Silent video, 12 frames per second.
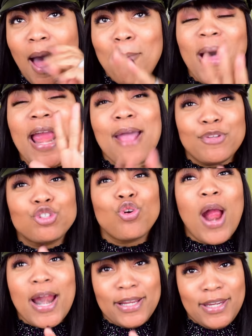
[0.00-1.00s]
might have to
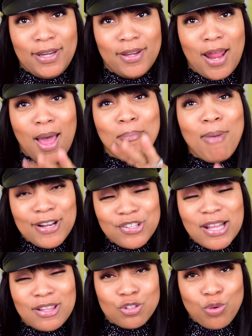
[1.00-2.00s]
try it again. I might just
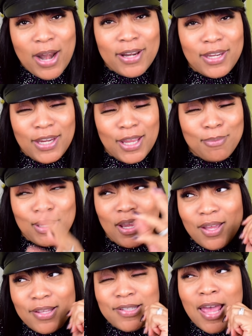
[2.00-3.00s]
have to try it again
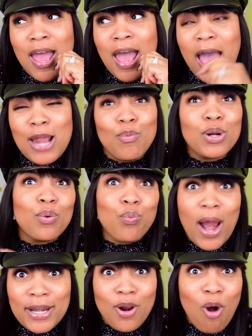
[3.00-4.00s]
because I don't want to
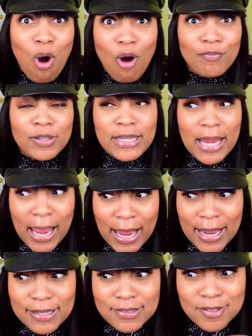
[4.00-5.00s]
write it off
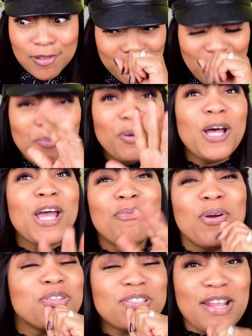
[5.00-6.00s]
yet, but
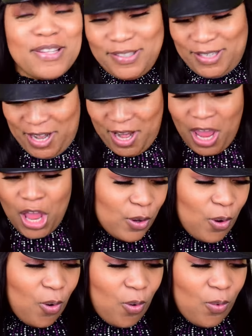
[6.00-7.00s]
we'll just have to see.
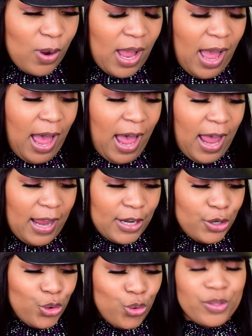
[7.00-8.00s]
So I
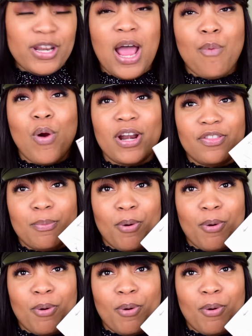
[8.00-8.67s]
knew that I wanted